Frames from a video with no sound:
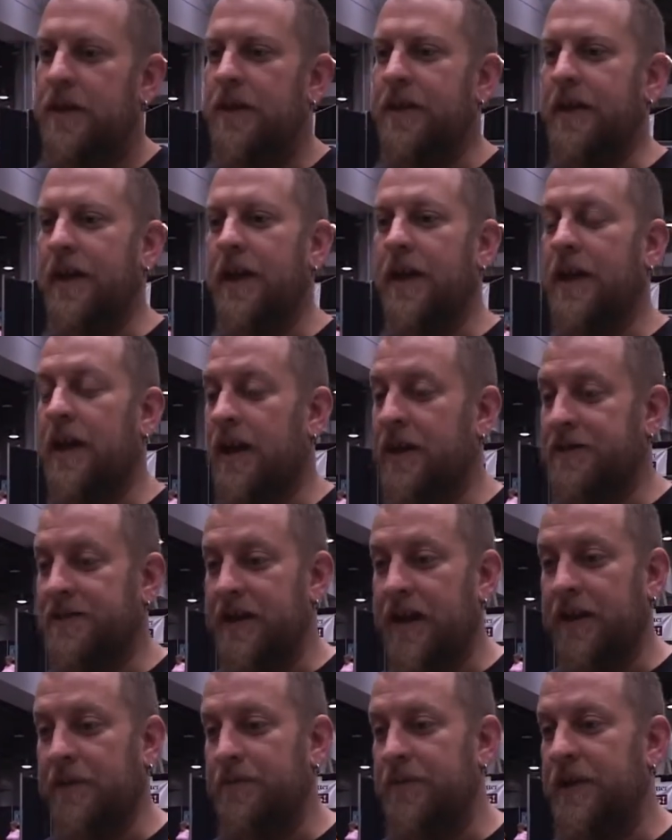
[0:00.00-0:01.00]
They can
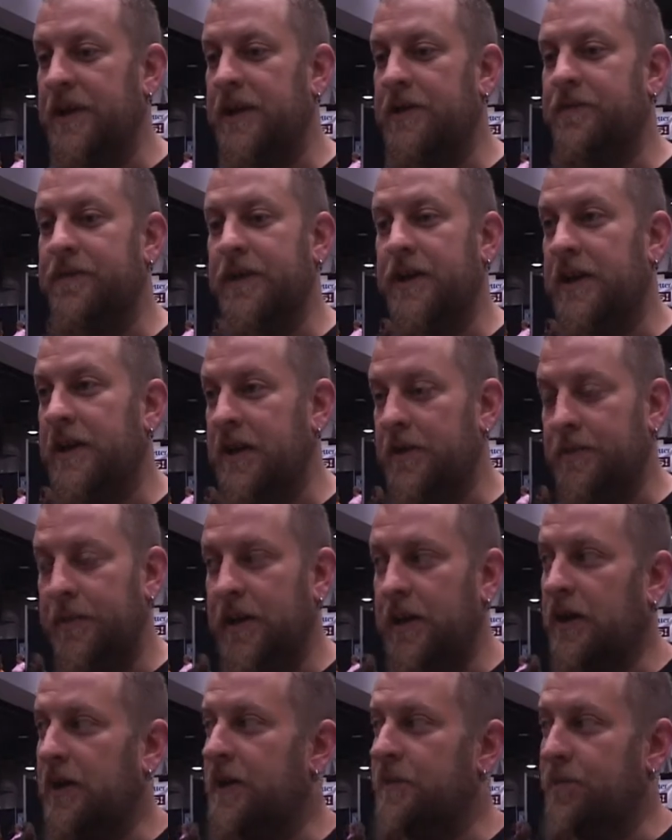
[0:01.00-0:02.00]
contact me via
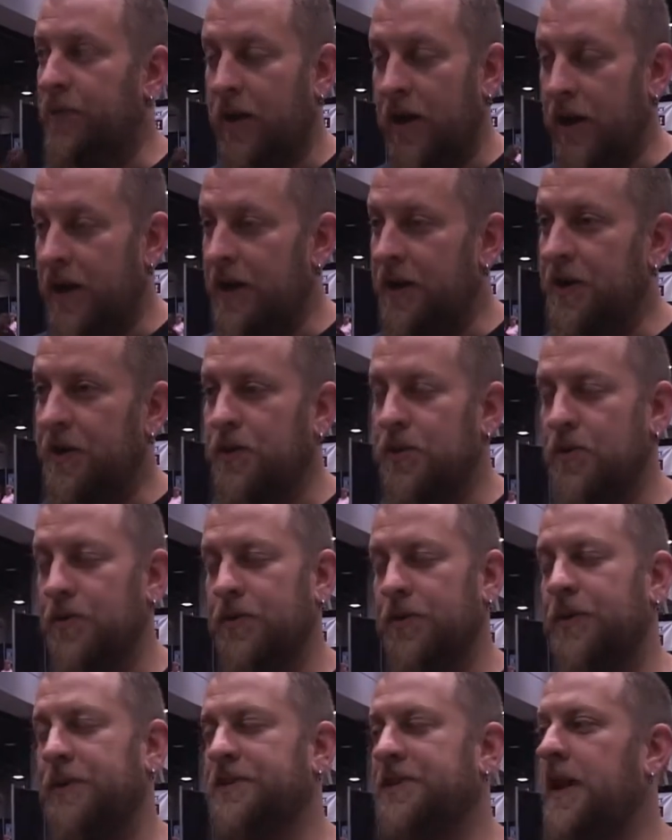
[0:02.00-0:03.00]
email at
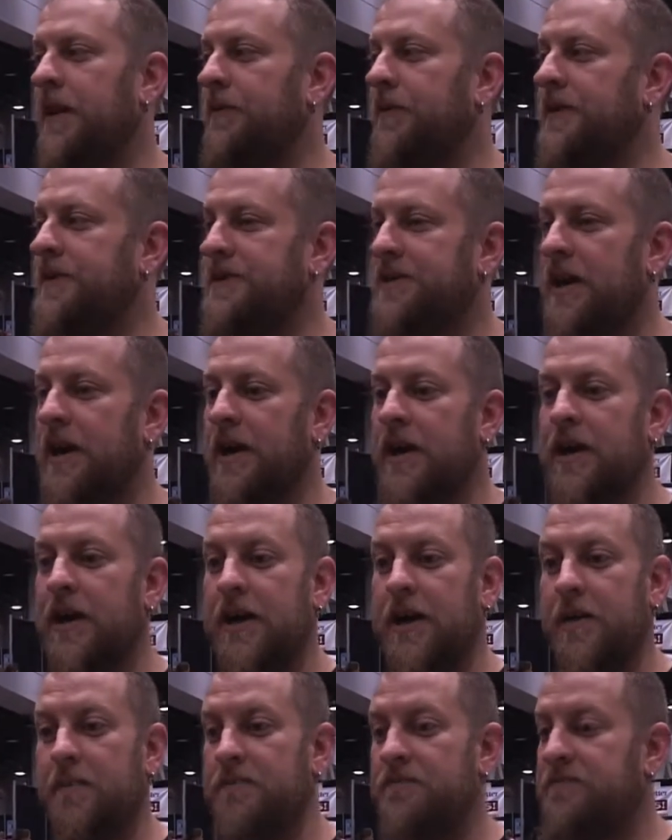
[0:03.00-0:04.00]

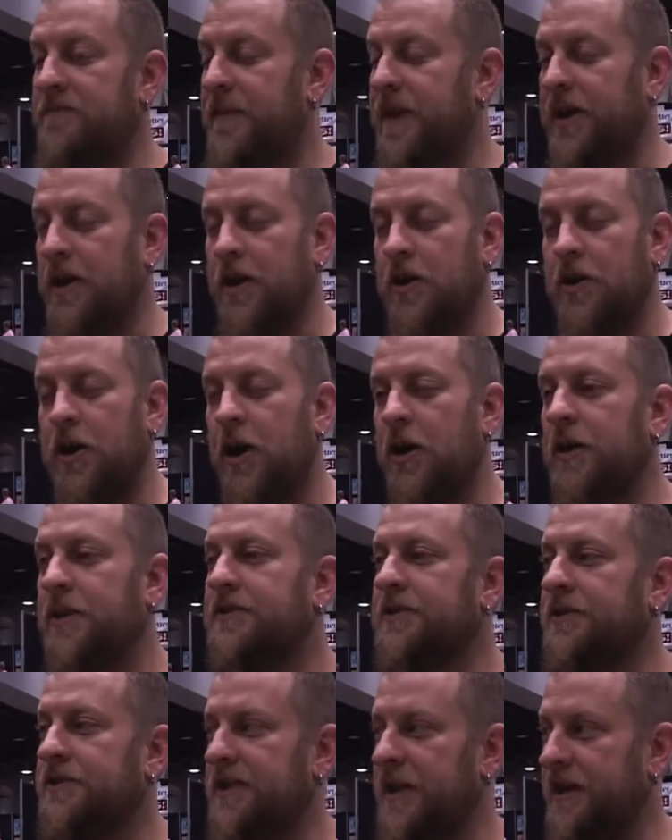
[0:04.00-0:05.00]
brian@coolcrittersoutreach.com. They can call
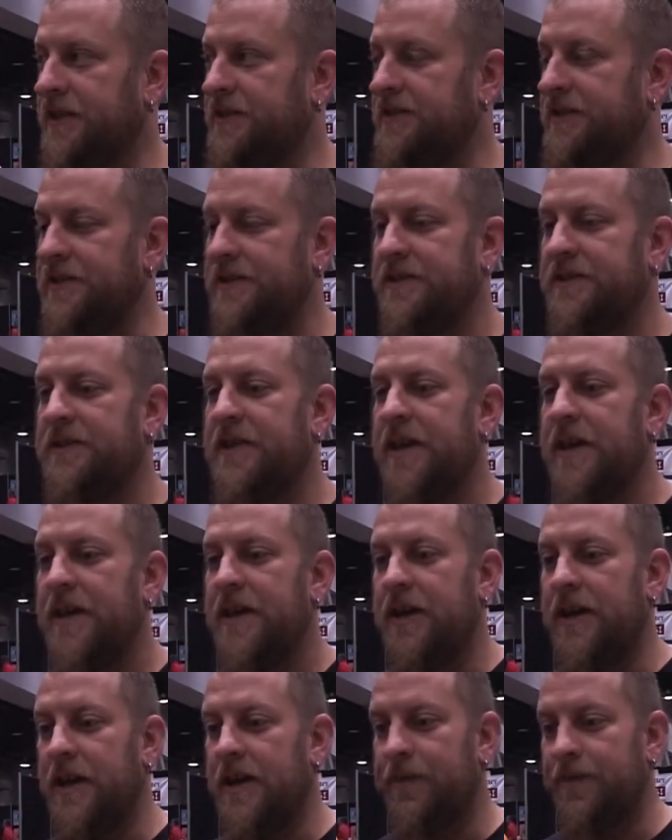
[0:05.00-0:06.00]
us or text us.
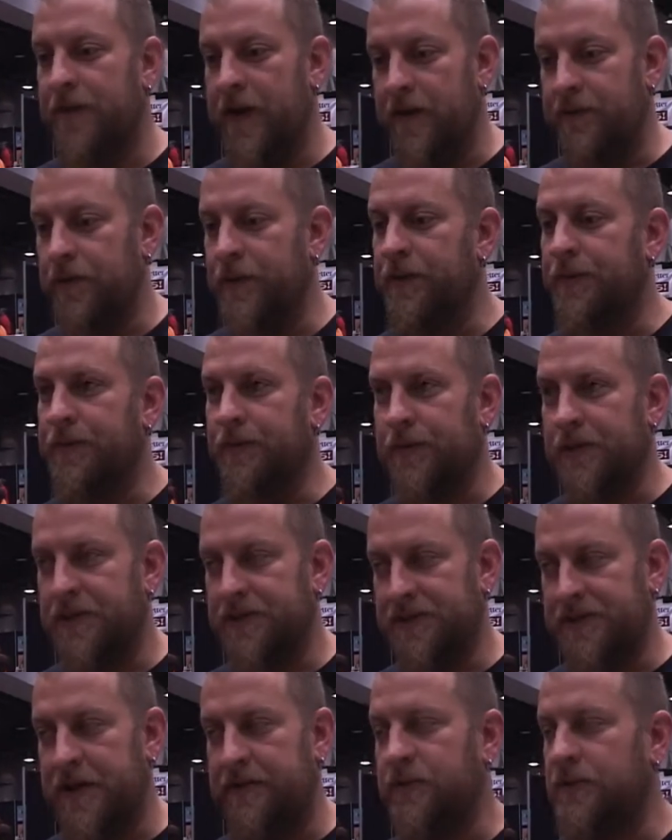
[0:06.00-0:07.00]

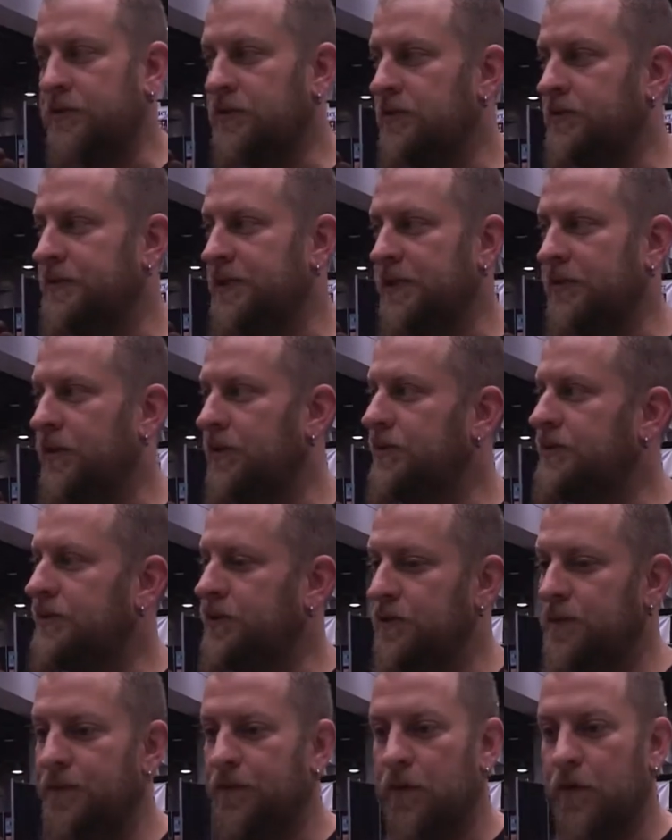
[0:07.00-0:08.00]

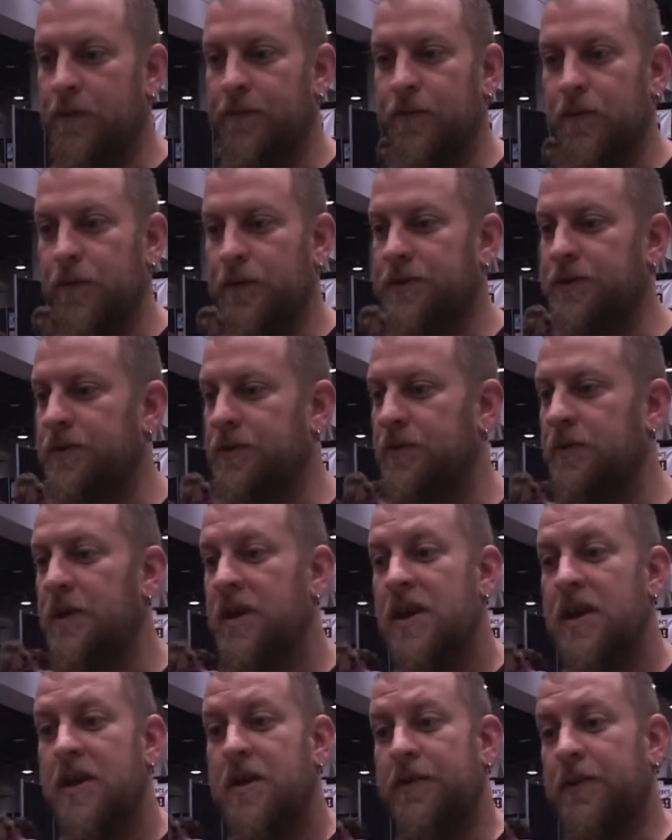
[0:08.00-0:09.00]
513-720-2442.
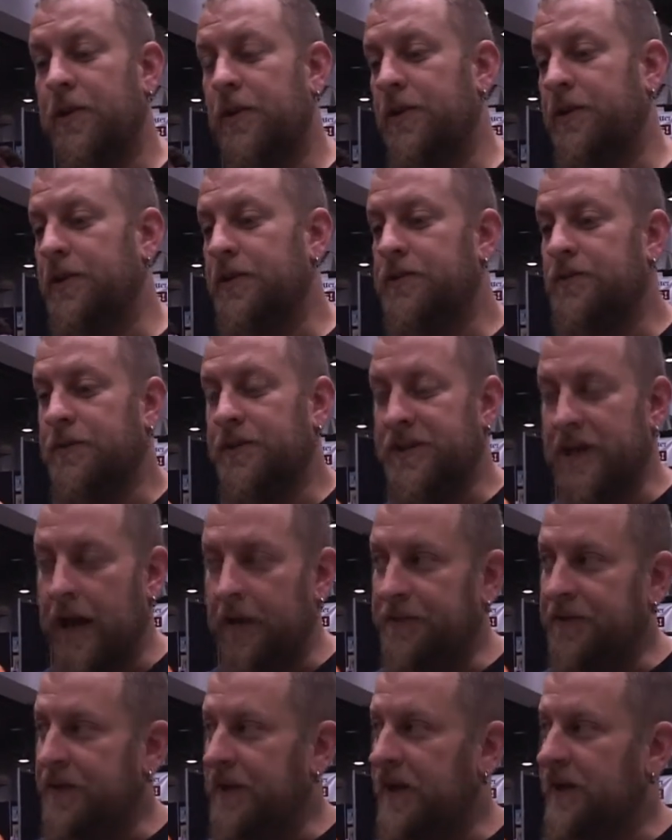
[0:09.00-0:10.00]
They're looking to
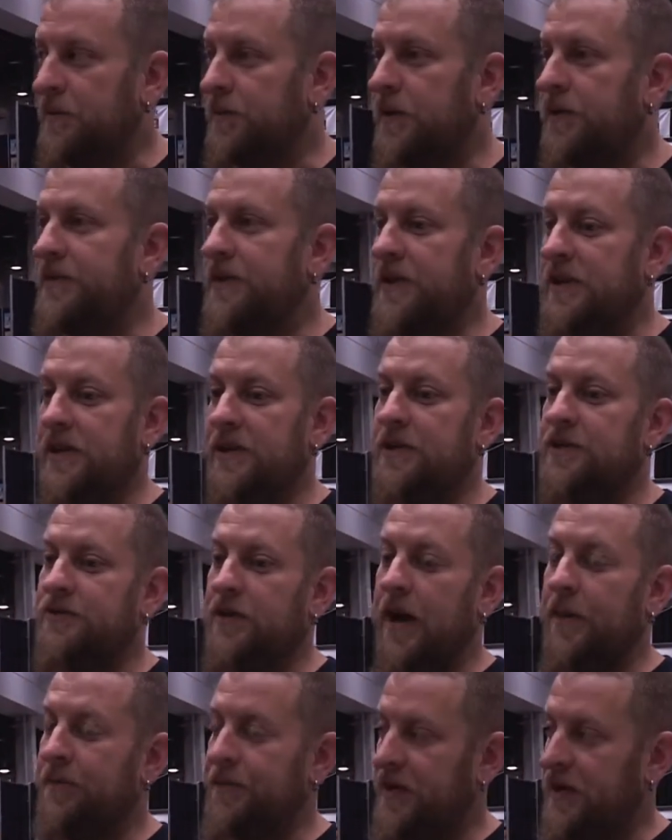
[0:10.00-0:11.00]
adopt an animal, if they need to
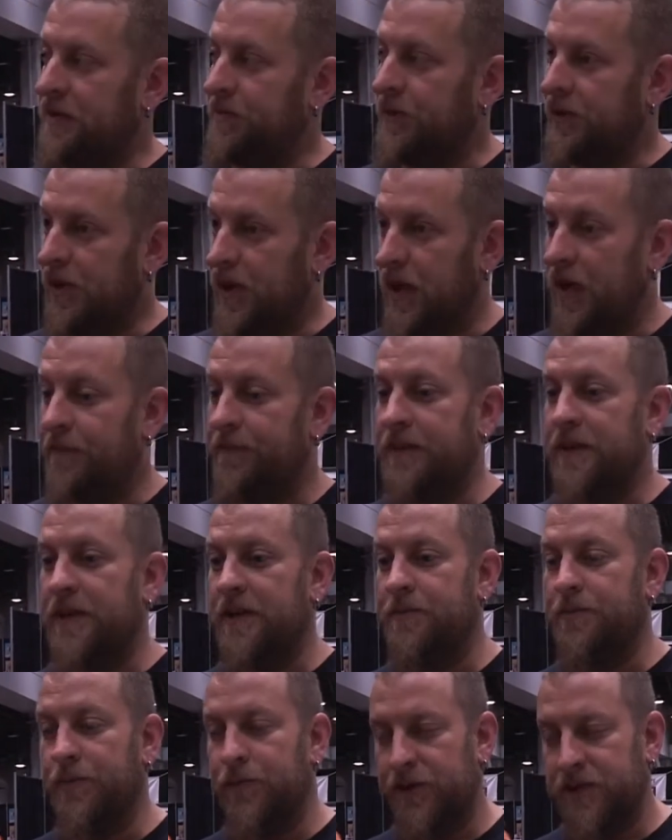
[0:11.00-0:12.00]
drop an animal off,
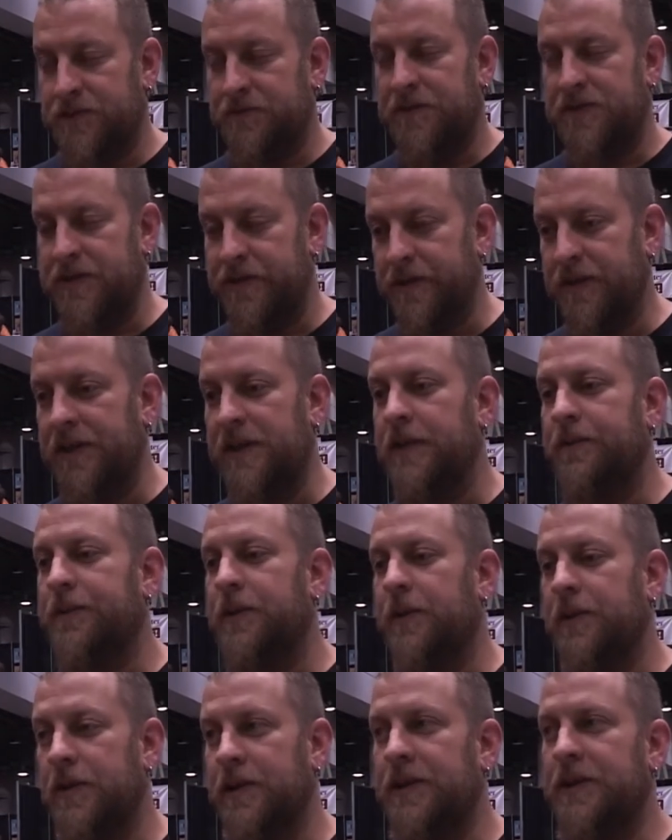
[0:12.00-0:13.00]
and more specifically, if
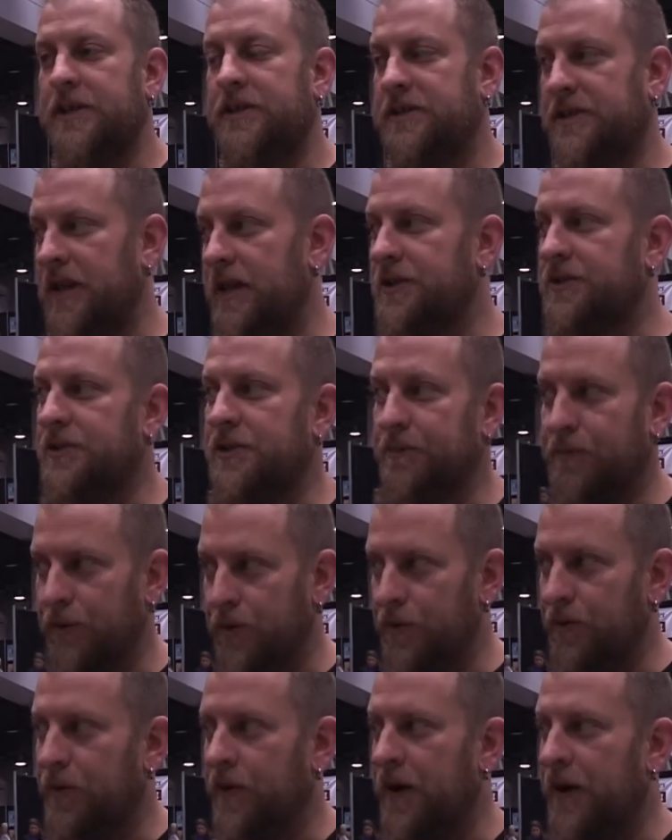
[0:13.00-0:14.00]
they're looking to schedule a
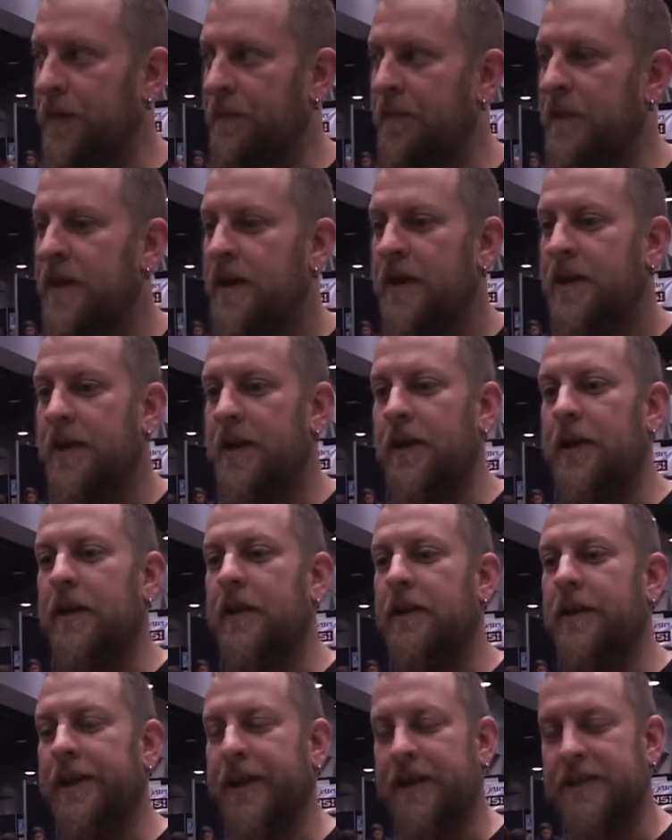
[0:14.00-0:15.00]
program.
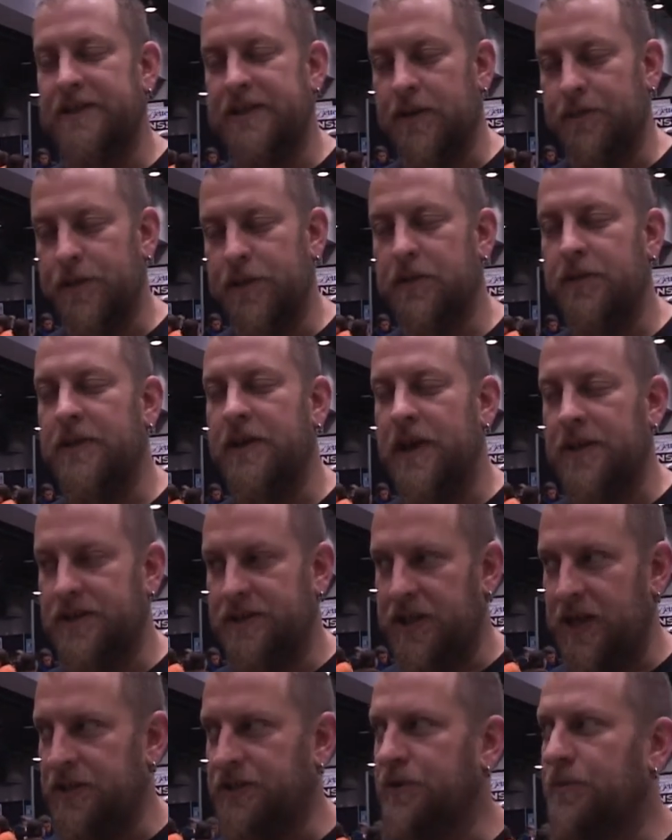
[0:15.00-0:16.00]
Like I said, we do the
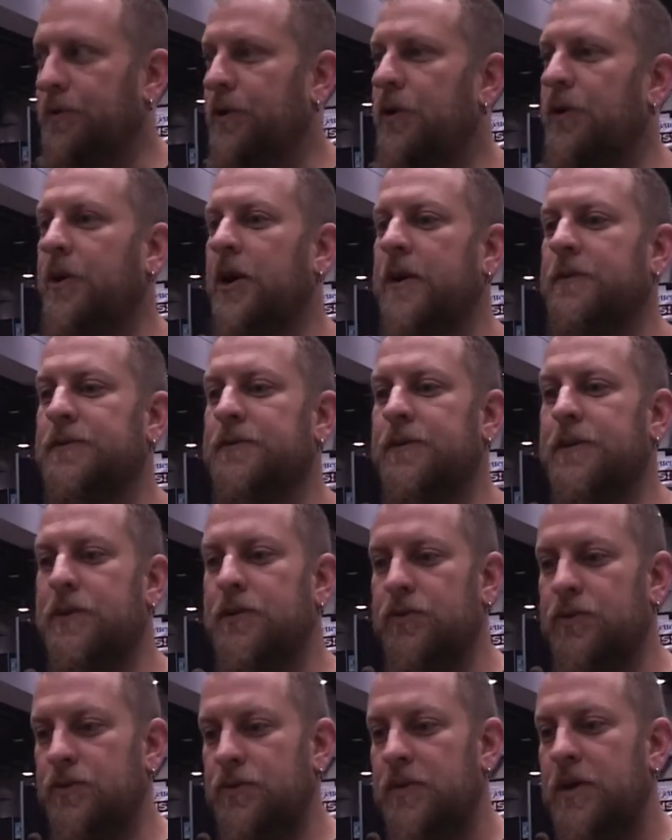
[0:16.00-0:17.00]
educational programs. We
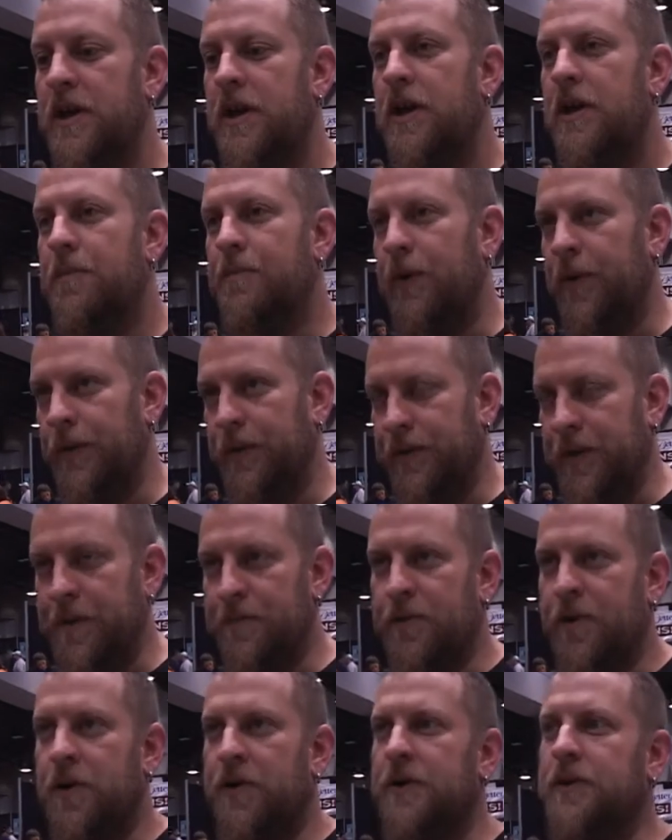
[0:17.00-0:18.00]
do birthday
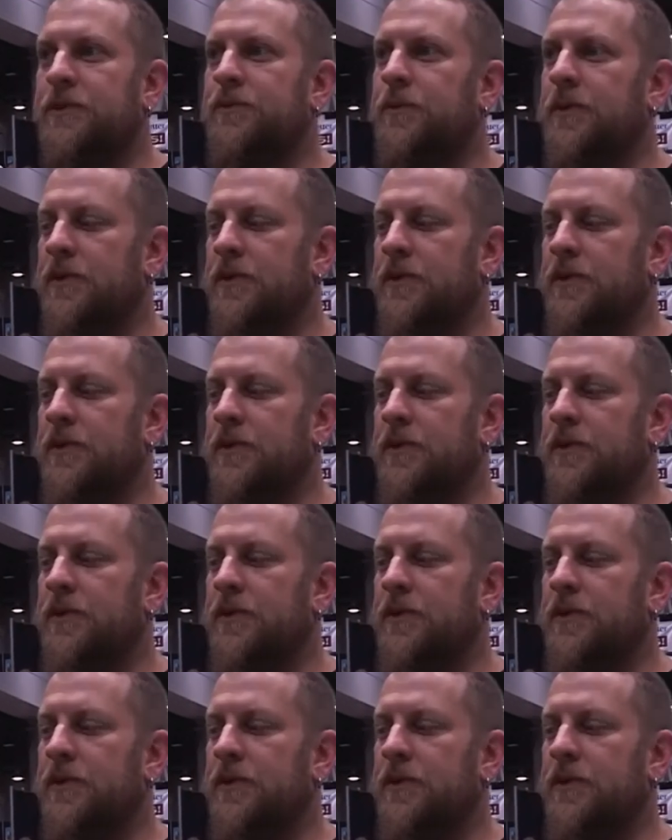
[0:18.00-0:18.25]
parties.